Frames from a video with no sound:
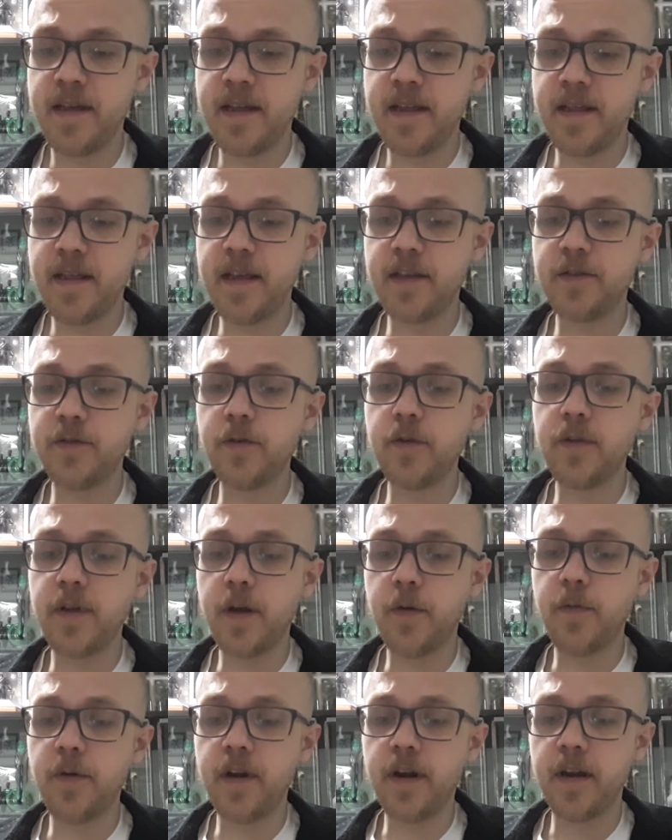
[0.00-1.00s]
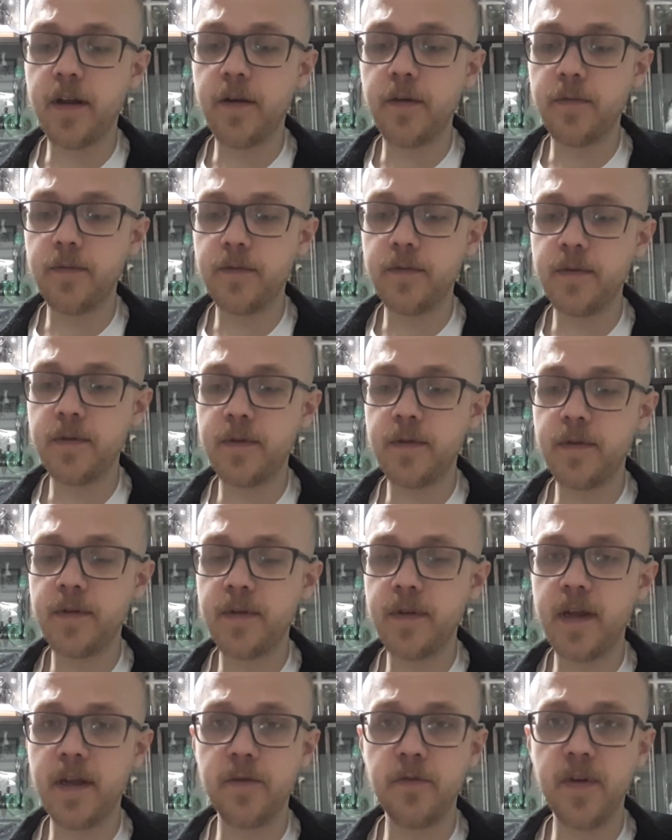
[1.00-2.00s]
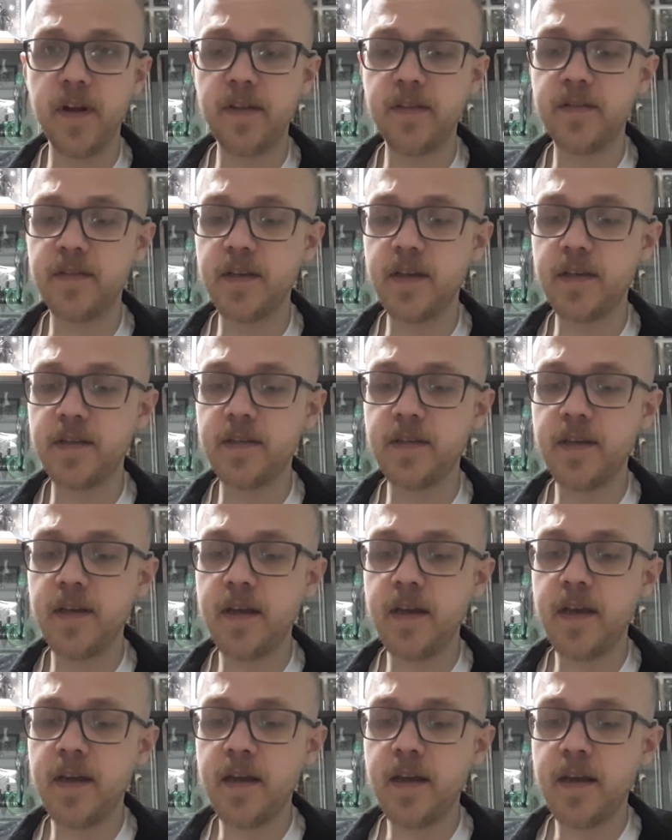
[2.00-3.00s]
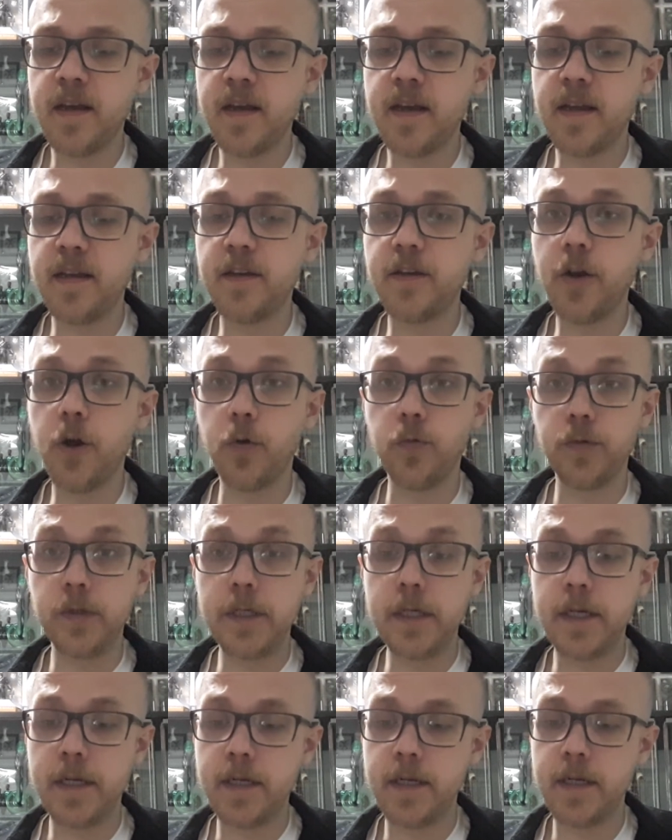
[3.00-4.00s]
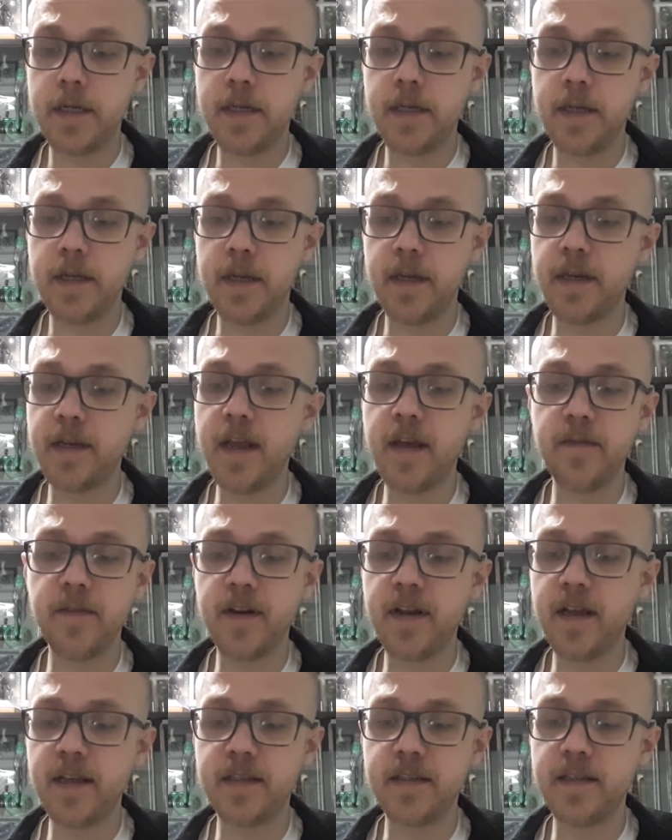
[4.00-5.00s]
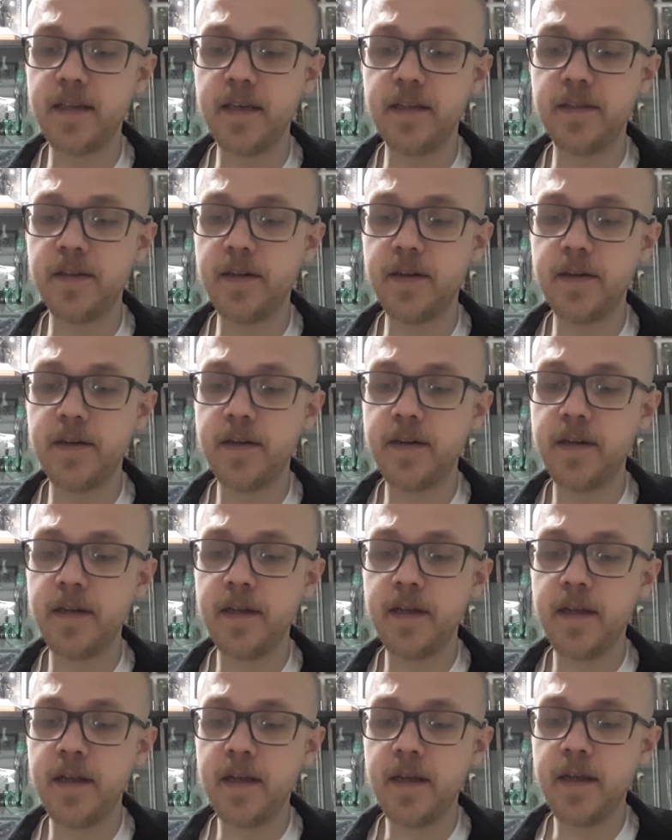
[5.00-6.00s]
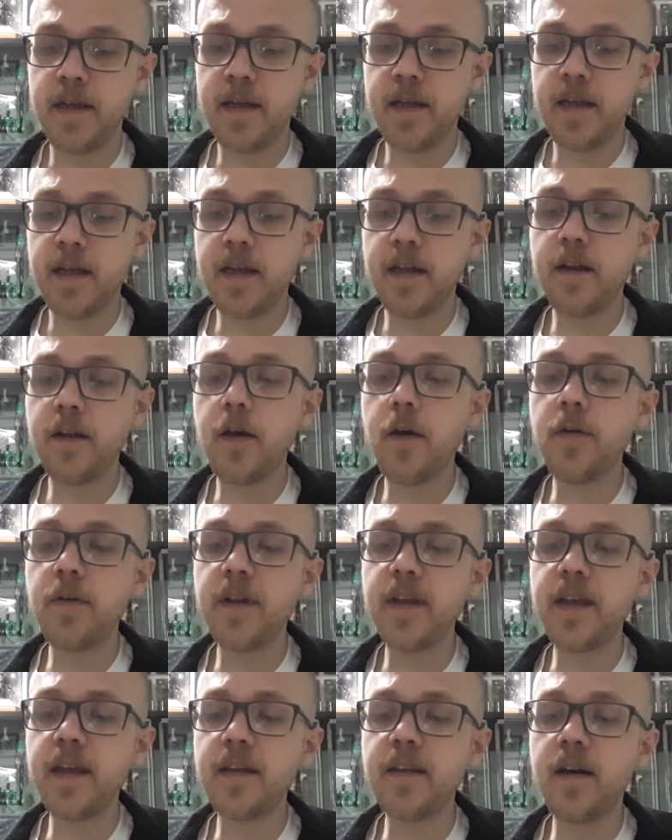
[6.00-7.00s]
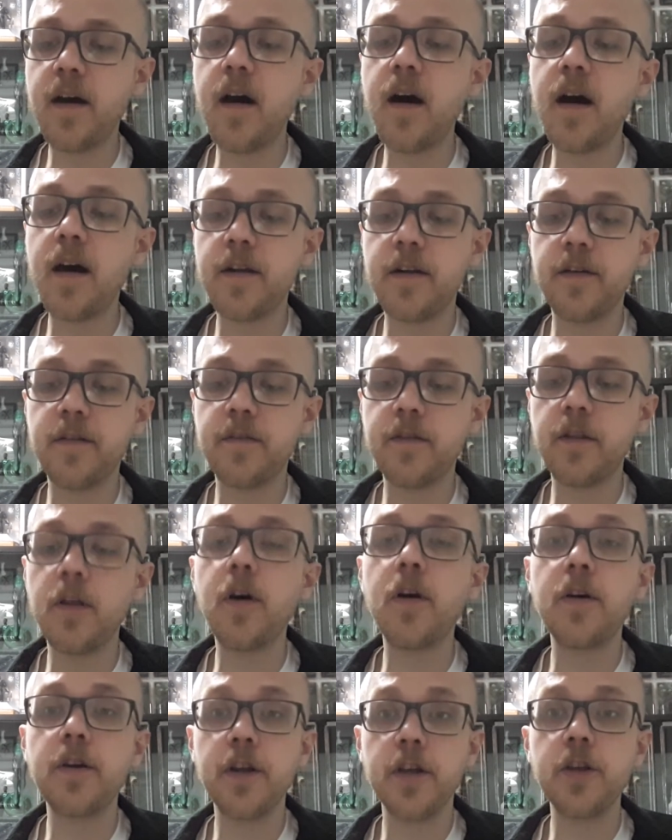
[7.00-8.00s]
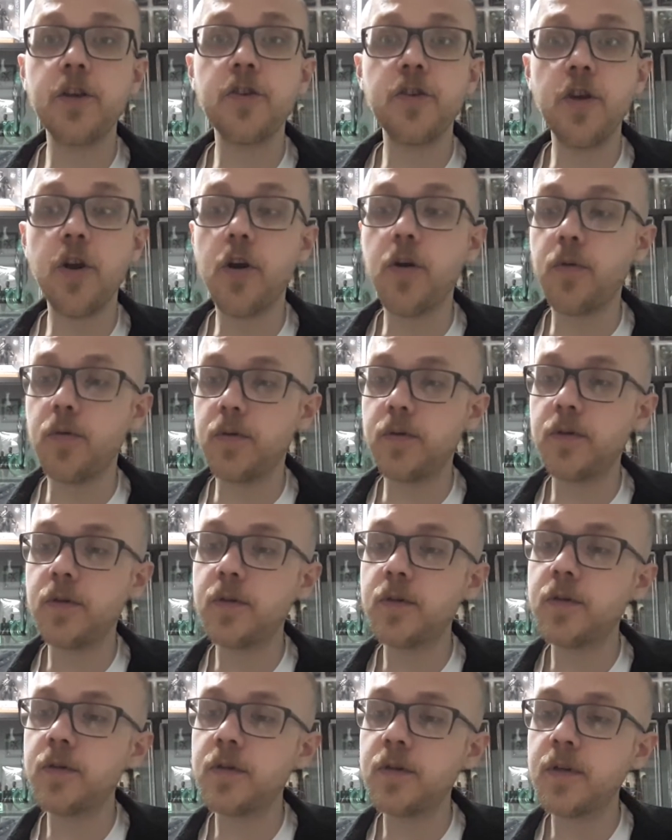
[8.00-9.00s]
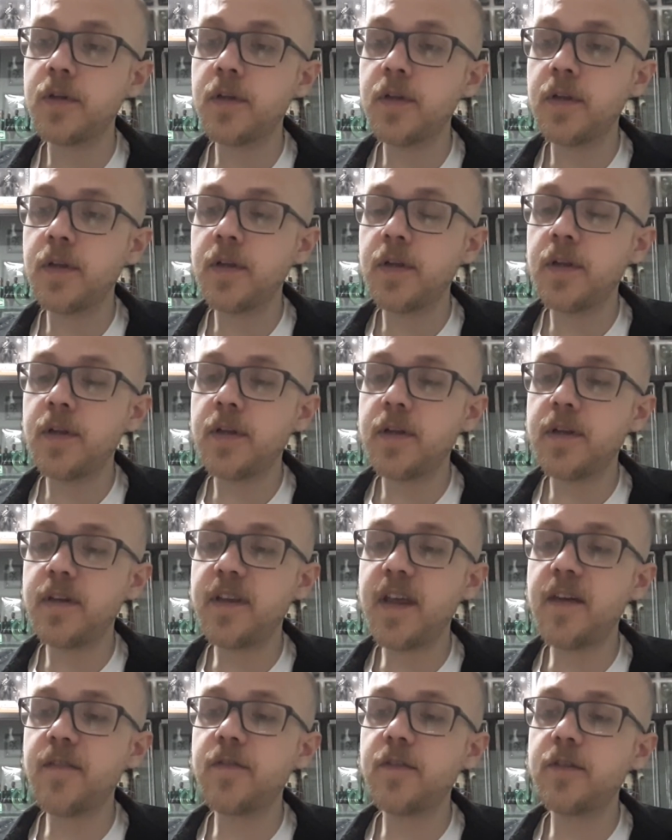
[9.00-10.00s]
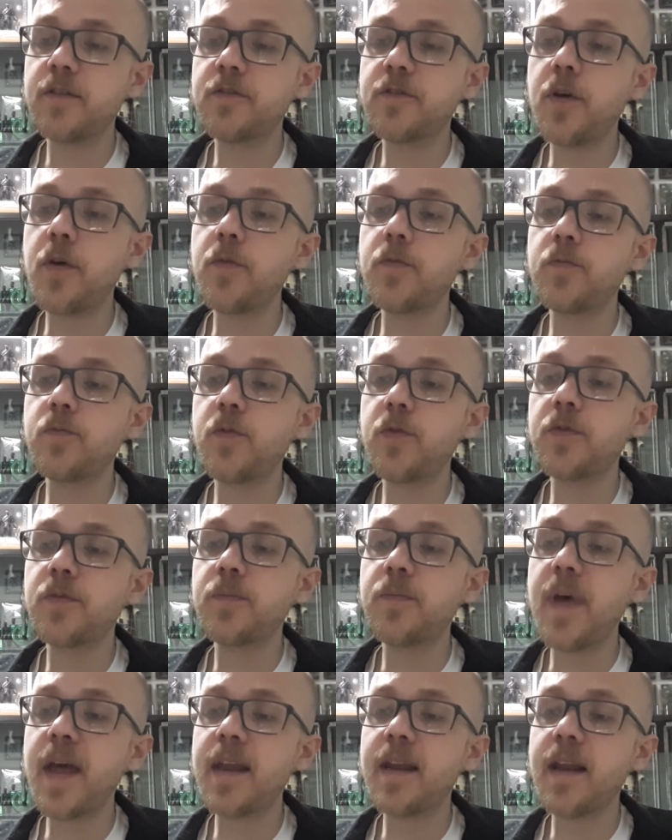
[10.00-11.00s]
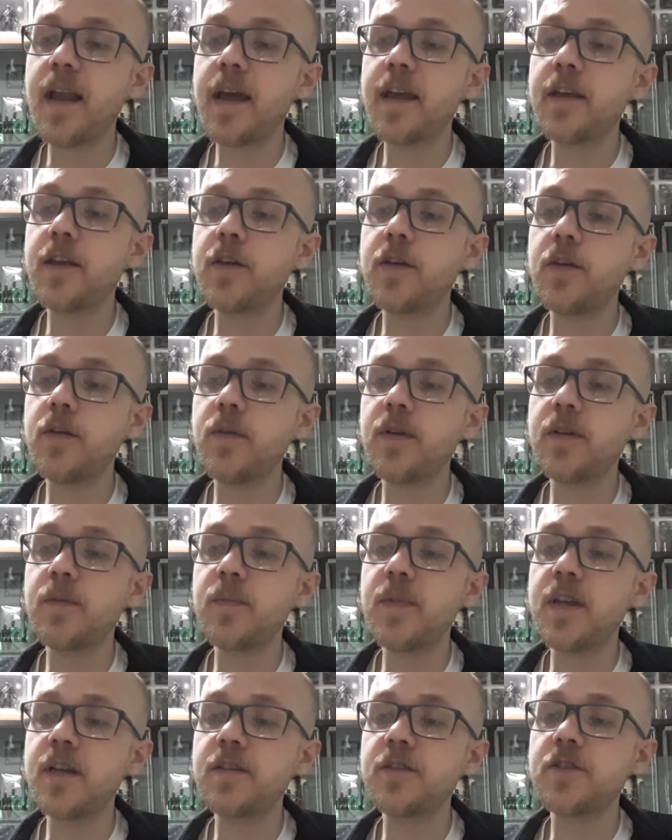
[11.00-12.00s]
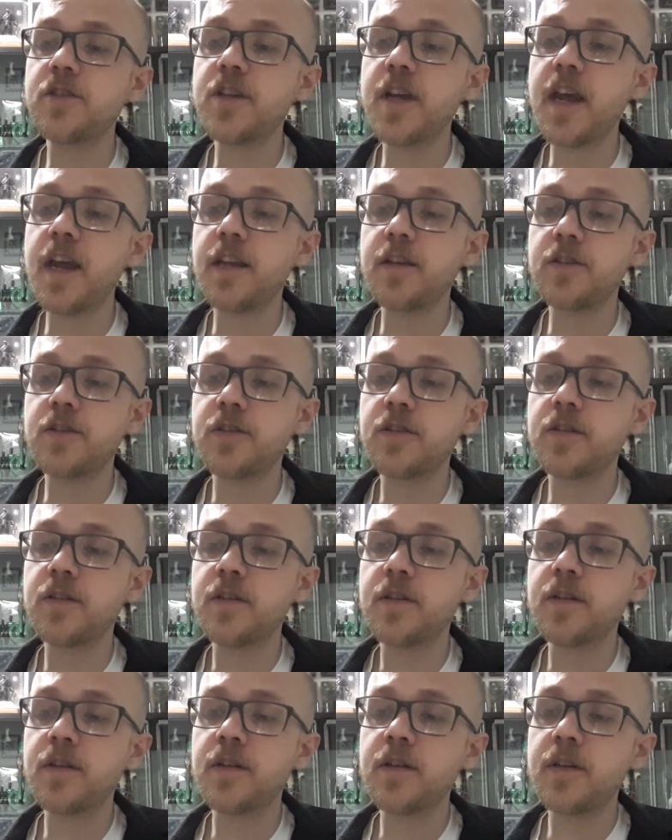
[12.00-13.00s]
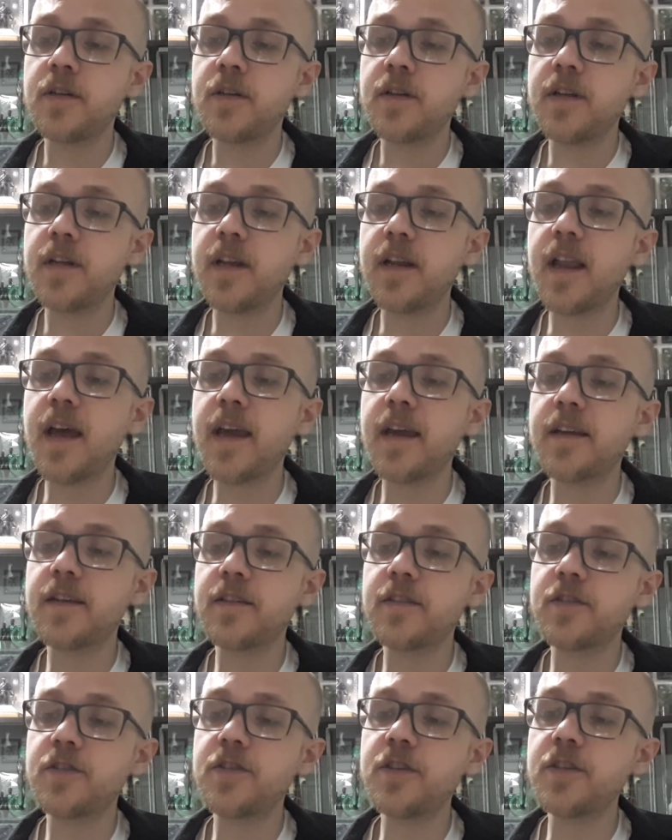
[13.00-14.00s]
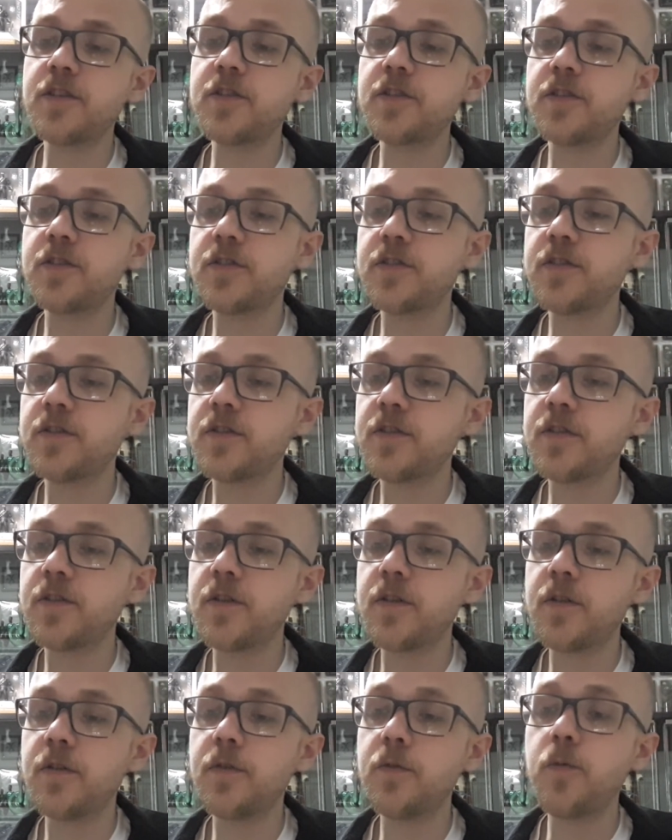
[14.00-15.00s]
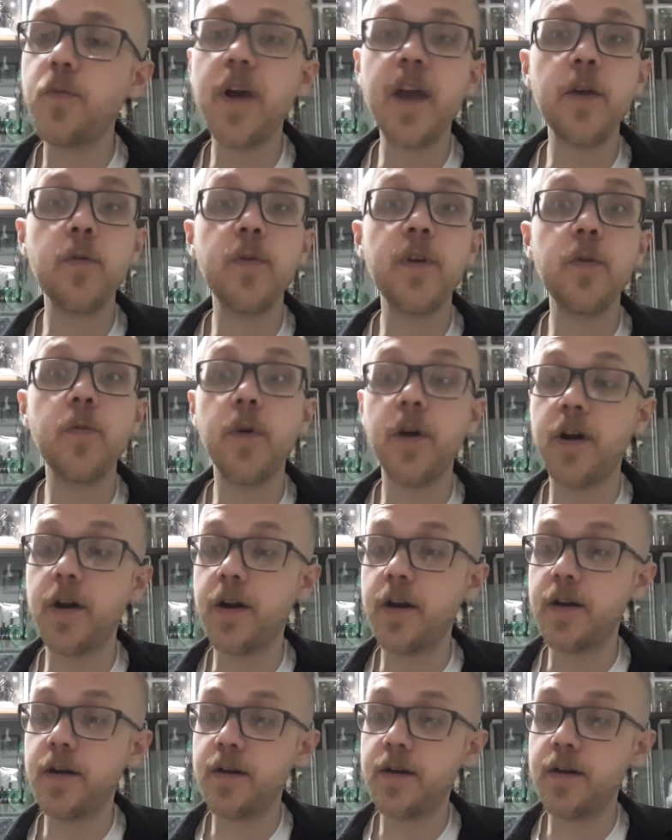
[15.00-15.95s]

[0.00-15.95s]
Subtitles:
That's all I want to know. And Wraith says, it don't. It never gets easier. It'll only get harder the longer you go. Devil don't want men like you and me to change. He liked us just the way we were.